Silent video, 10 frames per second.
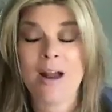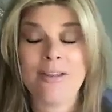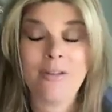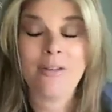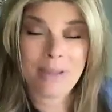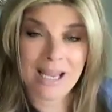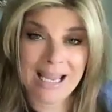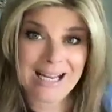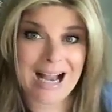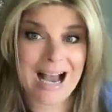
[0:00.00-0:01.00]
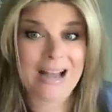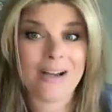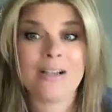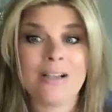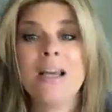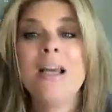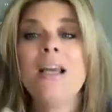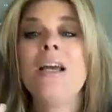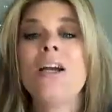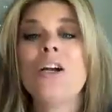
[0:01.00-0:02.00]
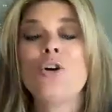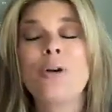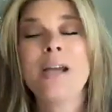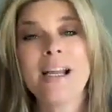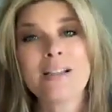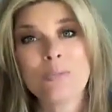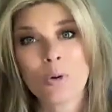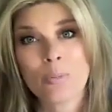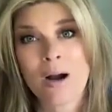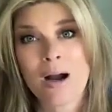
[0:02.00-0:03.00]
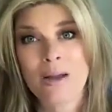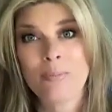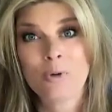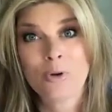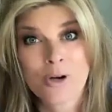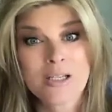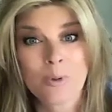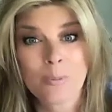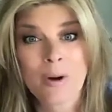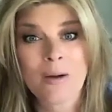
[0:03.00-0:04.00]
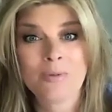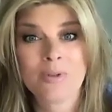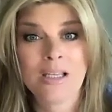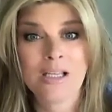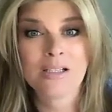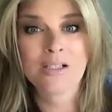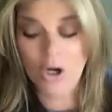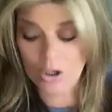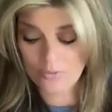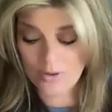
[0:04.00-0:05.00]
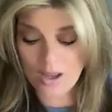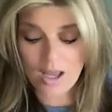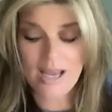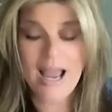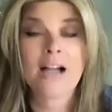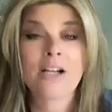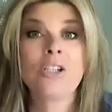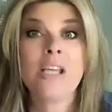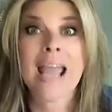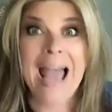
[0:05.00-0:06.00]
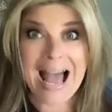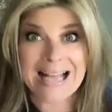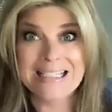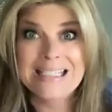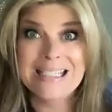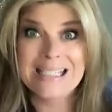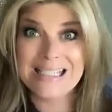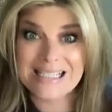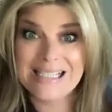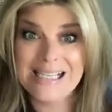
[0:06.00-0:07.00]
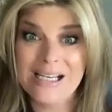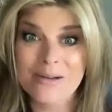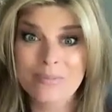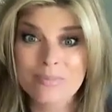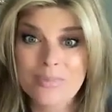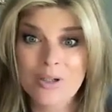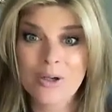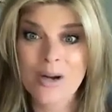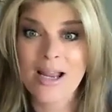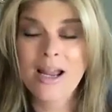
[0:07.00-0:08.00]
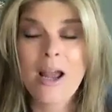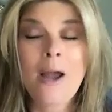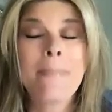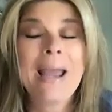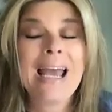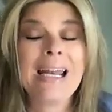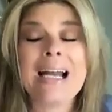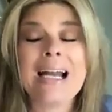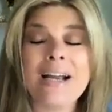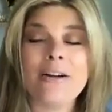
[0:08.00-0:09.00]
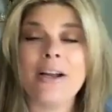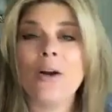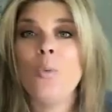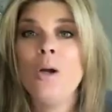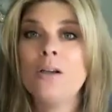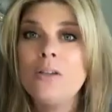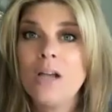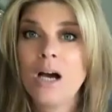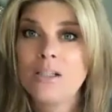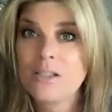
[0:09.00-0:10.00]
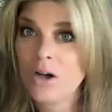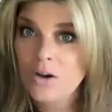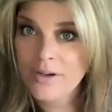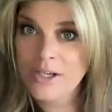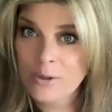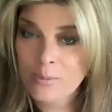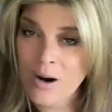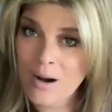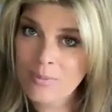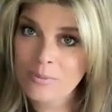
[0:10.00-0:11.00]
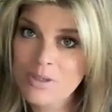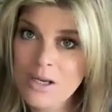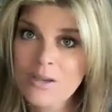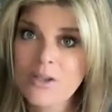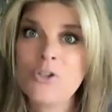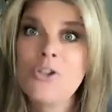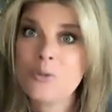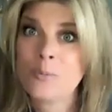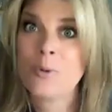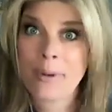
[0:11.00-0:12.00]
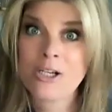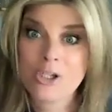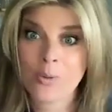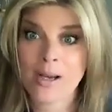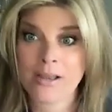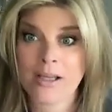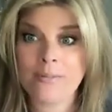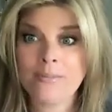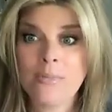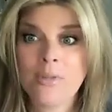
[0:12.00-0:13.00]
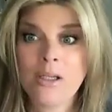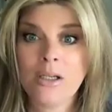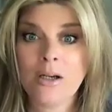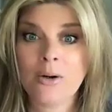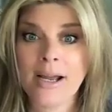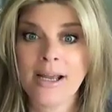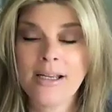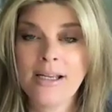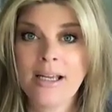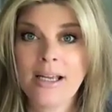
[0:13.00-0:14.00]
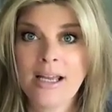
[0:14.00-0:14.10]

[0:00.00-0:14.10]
rather than panic hires creates more problems that they solve, actually adds to the team. Okay. Panic hiring will not solve any of your problems. They'll just perpetuate them. Okay.